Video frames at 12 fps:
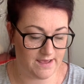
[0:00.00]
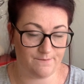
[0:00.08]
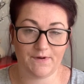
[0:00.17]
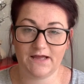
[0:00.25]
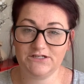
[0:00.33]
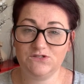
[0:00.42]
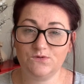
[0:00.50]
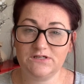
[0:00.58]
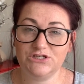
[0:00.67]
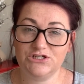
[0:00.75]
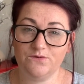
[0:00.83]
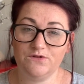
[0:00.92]
But I just want
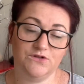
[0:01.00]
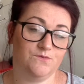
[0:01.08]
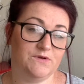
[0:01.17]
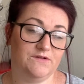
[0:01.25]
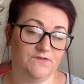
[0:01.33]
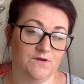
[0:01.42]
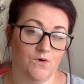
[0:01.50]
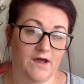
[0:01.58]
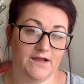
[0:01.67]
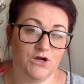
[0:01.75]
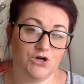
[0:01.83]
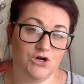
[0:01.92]
to share with you briefly what I
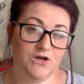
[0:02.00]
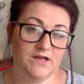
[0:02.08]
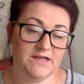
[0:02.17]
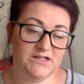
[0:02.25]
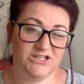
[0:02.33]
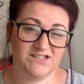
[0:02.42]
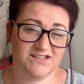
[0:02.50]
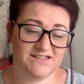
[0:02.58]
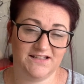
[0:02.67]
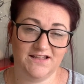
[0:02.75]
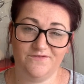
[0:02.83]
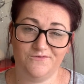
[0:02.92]
got, just because
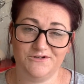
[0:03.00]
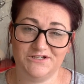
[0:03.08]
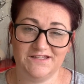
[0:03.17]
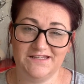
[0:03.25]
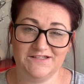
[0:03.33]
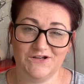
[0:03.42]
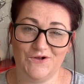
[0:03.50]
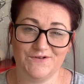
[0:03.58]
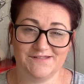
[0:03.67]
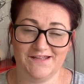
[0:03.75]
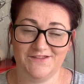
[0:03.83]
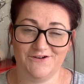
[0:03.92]
I love watching these
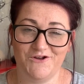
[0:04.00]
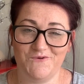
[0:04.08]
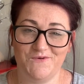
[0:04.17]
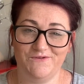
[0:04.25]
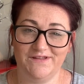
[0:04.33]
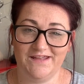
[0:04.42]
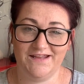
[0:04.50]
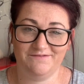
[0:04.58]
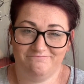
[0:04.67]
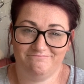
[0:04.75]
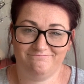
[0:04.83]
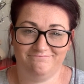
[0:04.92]
hauls and I thought it would be really,
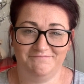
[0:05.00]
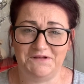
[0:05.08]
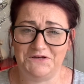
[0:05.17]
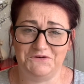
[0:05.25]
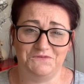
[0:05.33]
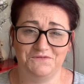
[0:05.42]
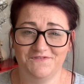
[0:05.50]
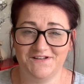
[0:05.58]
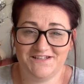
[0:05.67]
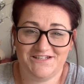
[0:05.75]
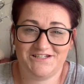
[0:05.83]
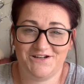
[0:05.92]
fun
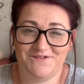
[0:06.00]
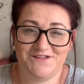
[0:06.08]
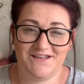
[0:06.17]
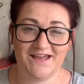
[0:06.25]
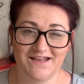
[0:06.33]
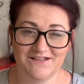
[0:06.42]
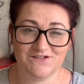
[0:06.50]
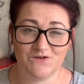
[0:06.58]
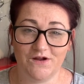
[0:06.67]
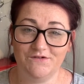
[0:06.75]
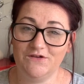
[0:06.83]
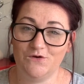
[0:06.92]
to share with you guys. So
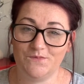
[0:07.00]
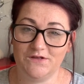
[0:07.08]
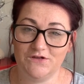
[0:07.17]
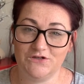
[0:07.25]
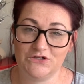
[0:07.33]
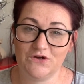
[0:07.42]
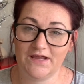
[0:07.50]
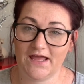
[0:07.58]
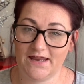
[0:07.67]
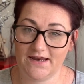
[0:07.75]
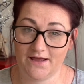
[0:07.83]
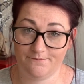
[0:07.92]
I really hope that you enjoy,
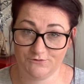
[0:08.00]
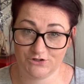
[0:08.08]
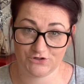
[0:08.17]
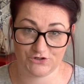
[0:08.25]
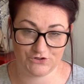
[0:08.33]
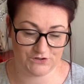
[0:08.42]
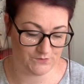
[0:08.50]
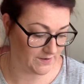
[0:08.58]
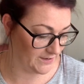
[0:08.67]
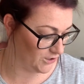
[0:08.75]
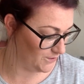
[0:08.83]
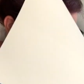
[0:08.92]
and I'm just going to show you what I
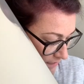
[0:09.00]
got.